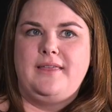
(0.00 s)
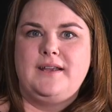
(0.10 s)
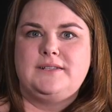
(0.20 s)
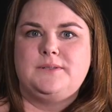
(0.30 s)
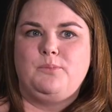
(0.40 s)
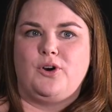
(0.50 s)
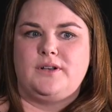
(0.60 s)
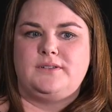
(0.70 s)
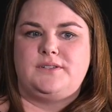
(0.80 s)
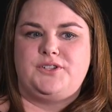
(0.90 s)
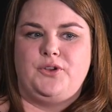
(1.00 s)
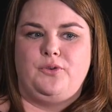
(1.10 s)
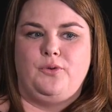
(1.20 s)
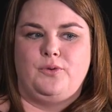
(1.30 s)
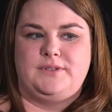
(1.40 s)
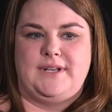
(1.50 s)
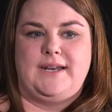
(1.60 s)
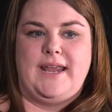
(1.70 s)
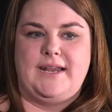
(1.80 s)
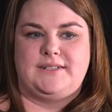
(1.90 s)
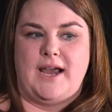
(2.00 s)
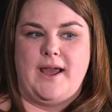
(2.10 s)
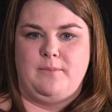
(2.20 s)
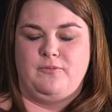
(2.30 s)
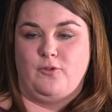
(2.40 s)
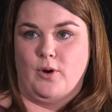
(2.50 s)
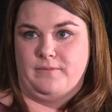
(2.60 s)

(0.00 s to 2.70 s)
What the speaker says: think it's important to dedicate time for